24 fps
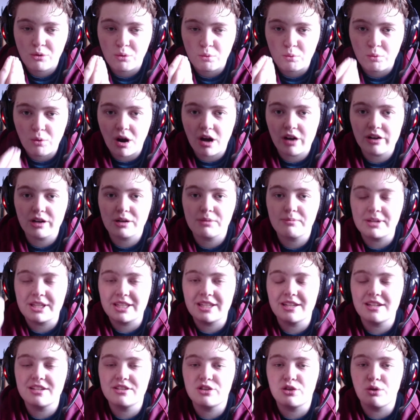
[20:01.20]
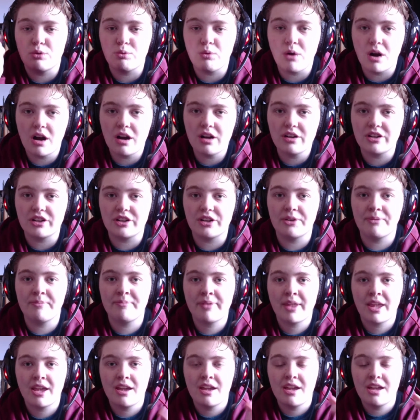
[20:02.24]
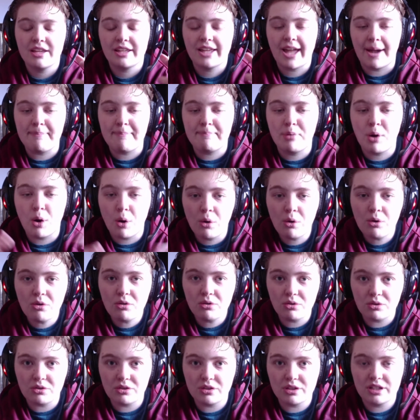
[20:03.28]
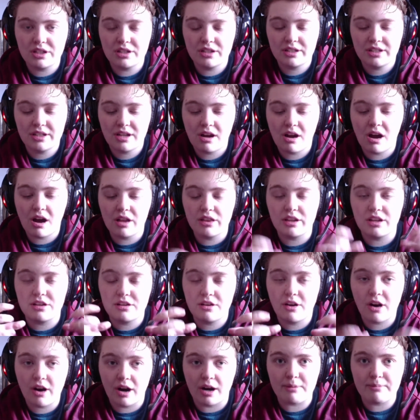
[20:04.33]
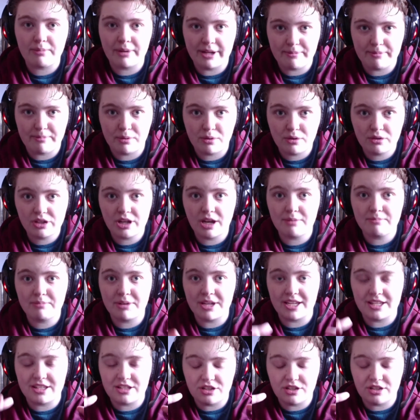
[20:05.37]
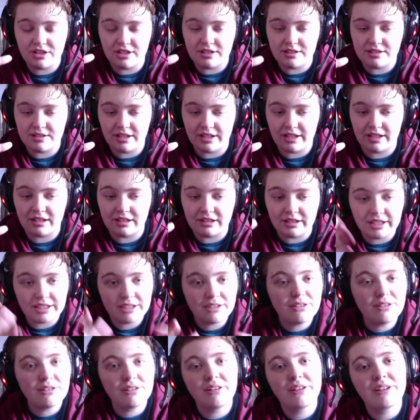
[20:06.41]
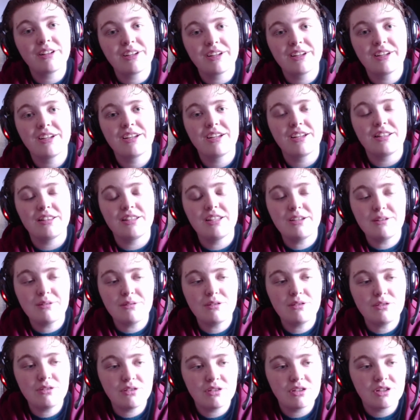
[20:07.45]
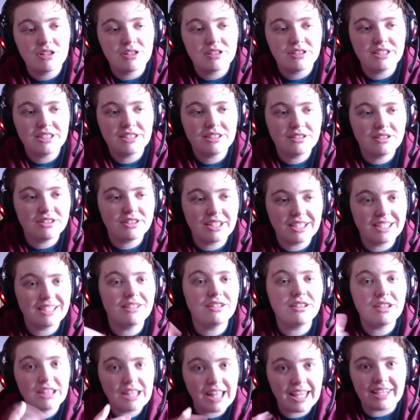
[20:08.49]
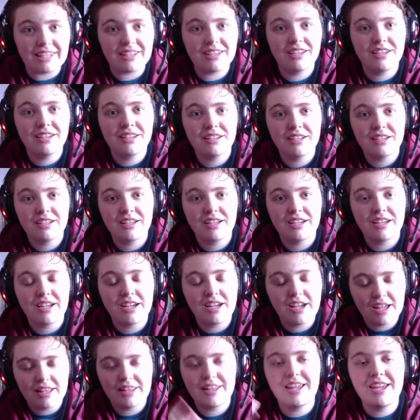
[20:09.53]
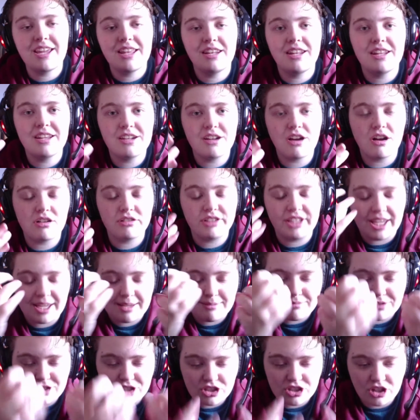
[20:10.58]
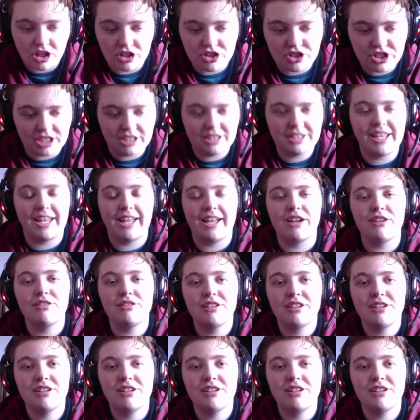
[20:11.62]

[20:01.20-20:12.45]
water because the water got pulled on the tarp. It pulled up into this like little lake, and then it all came gushing down.